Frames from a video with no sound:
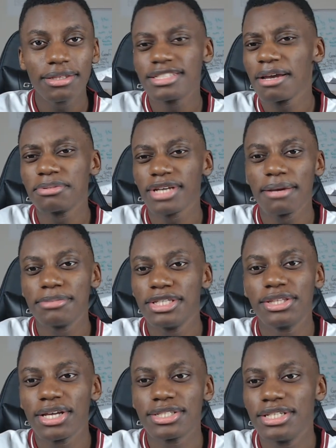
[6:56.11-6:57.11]
sometimes he
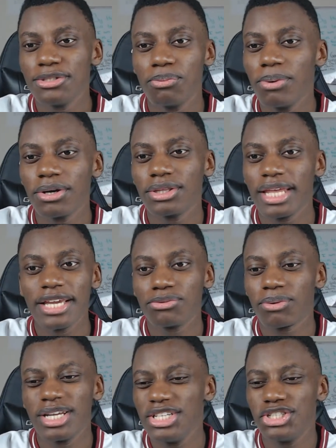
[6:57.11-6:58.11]
does these weird things
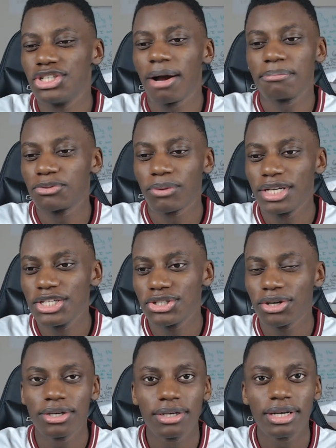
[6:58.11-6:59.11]
where he jumps when he
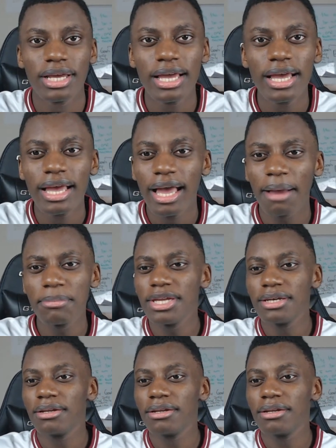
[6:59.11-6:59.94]
shouldn't. I mean,